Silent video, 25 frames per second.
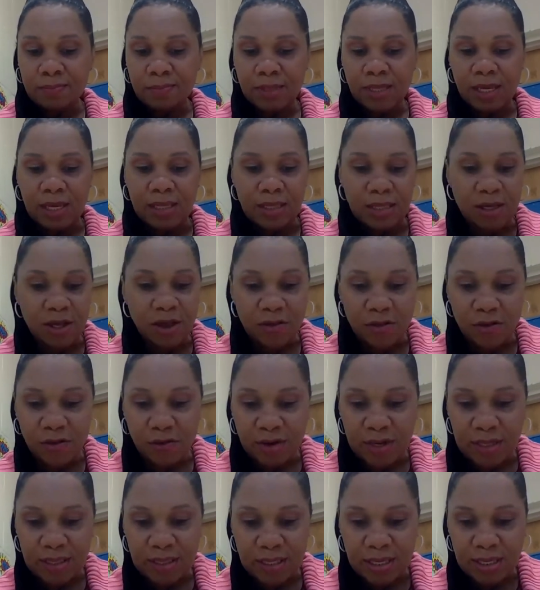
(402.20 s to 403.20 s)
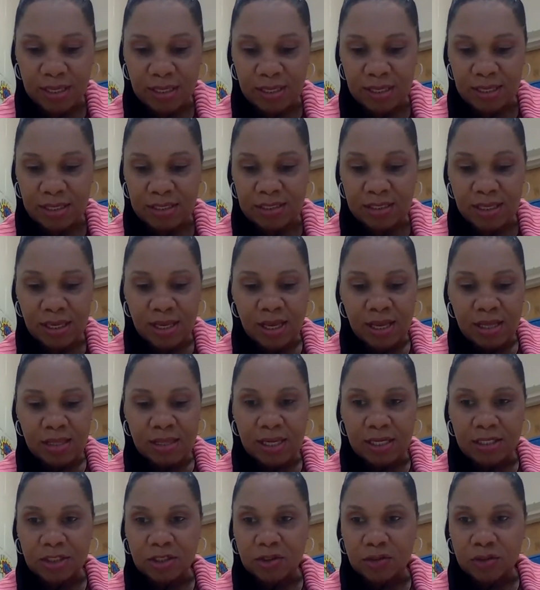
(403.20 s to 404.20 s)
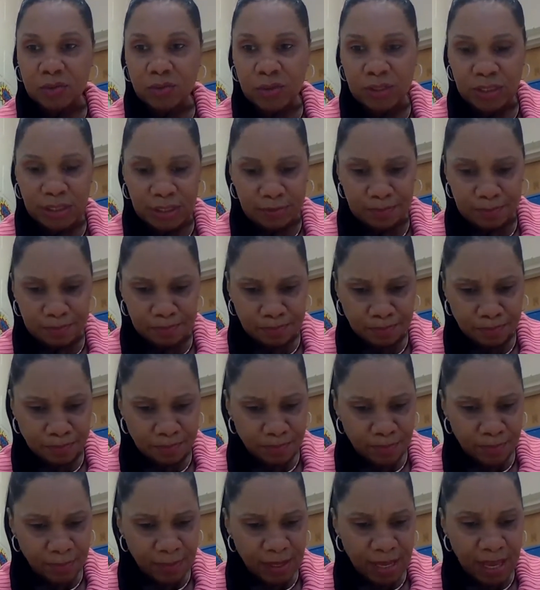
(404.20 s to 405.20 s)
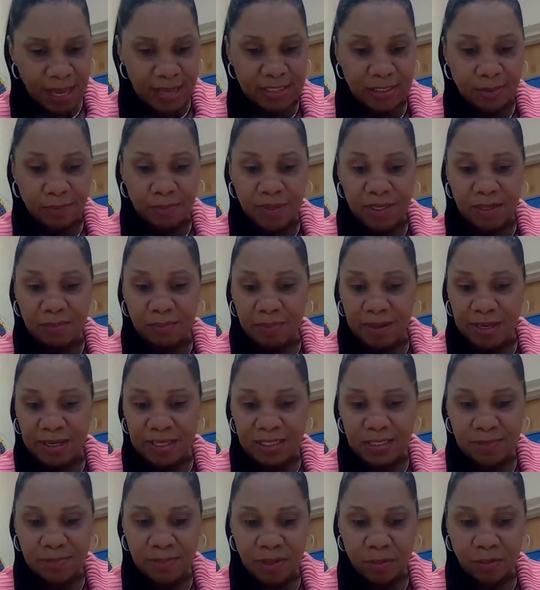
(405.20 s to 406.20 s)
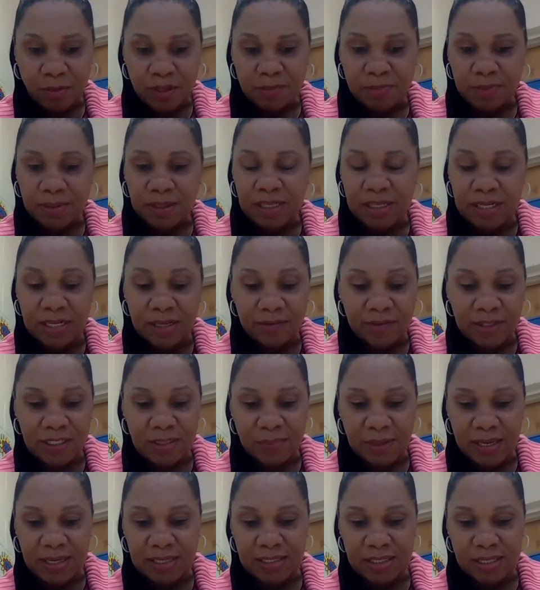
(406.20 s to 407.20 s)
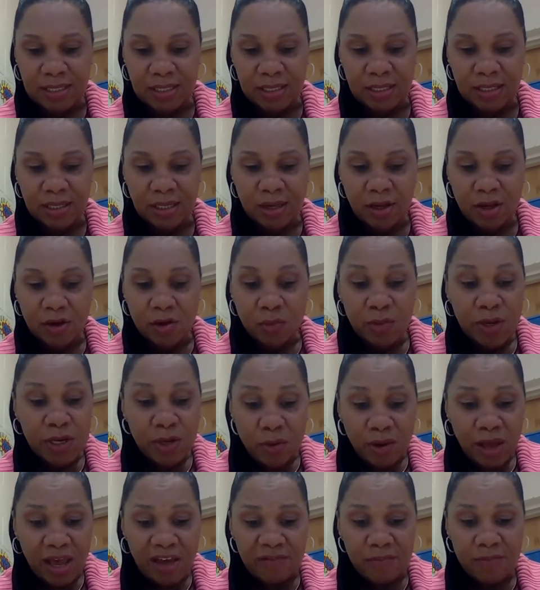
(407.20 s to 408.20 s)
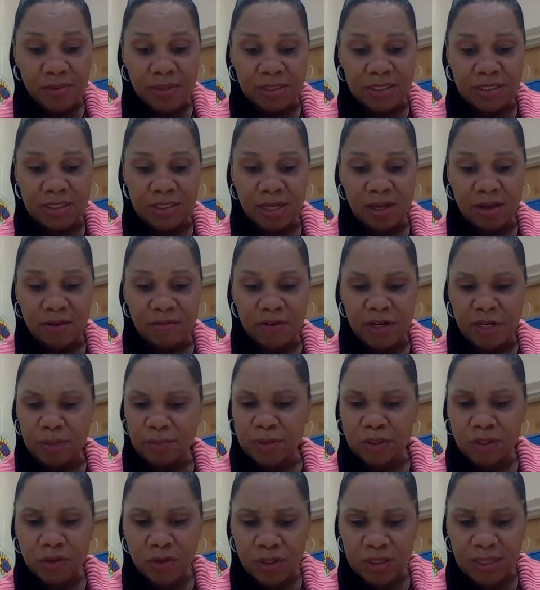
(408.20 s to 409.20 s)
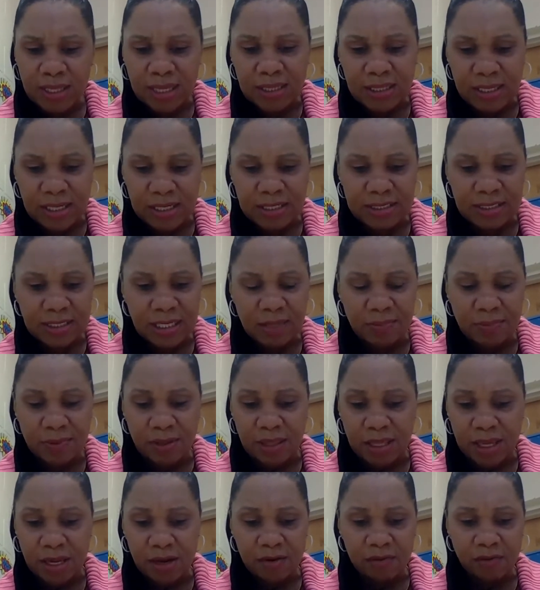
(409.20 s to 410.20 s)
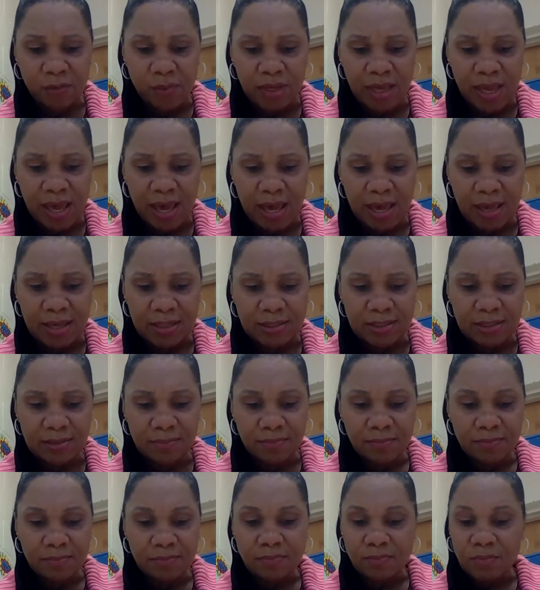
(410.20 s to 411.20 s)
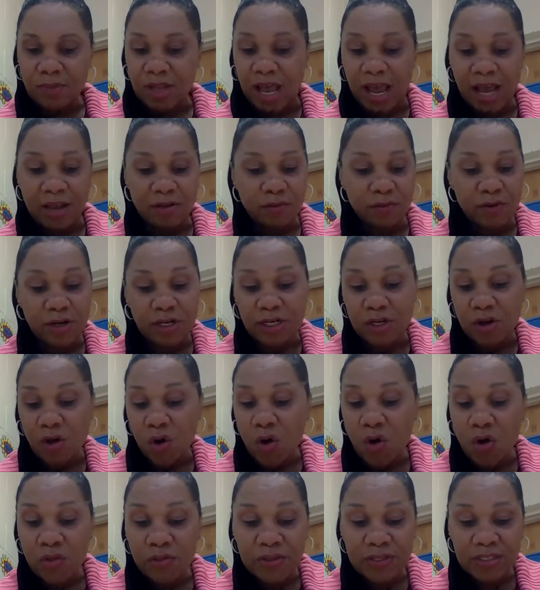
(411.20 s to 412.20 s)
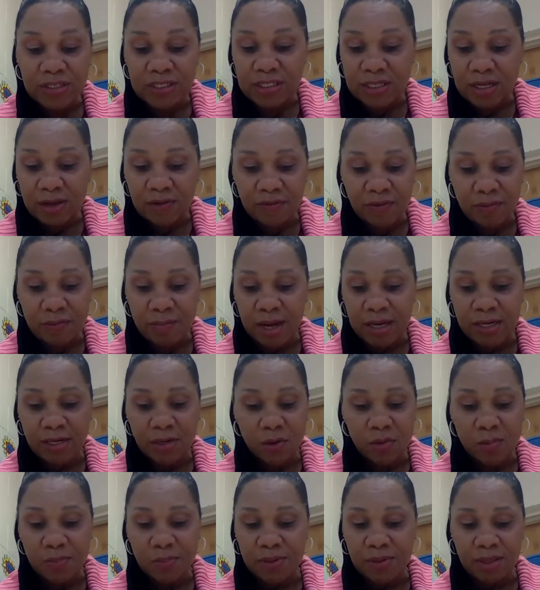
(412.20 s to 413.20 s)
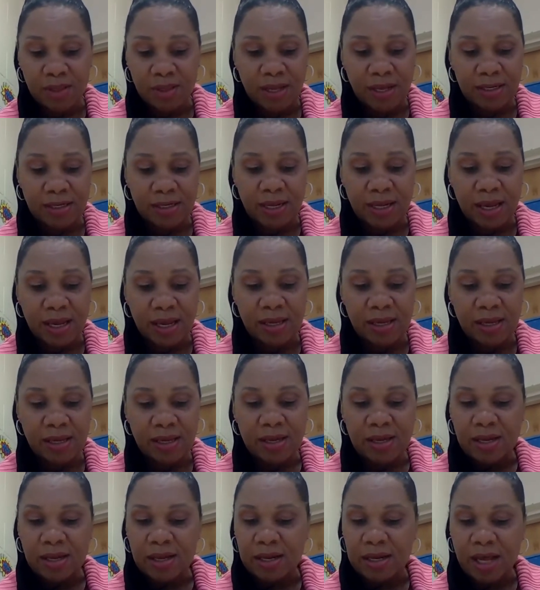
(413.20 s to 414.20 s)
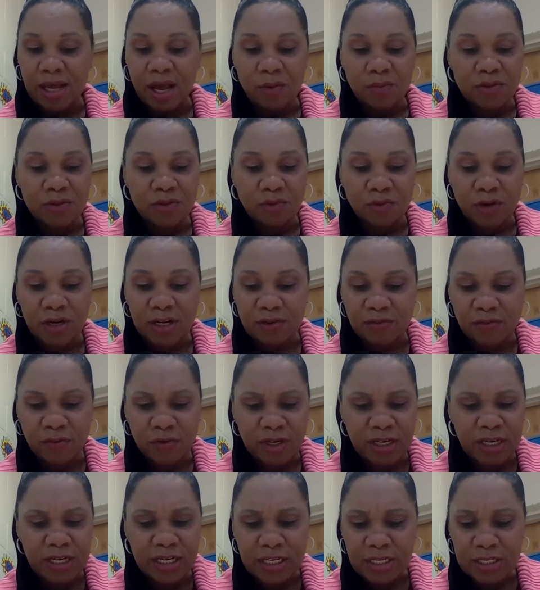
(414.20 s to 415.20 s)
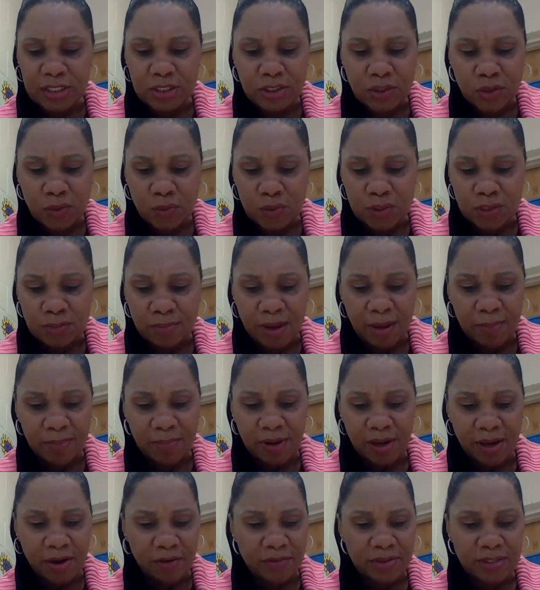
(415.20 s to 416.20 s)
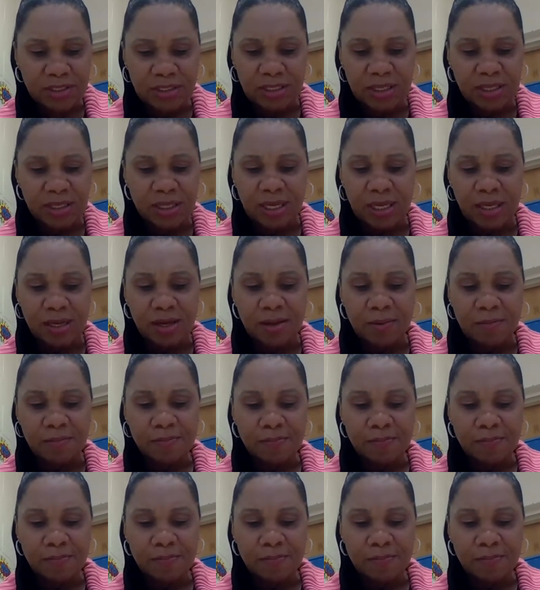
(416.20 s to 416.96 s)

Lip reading: And the other great thing is that Julie has a big basement with plenty of space in it. We don't have much stuff, and I'm sure they'd let us keep it there if we asked. I'd written all this stuff in my notebook that day, and I was ready for any excuse my parents could think of.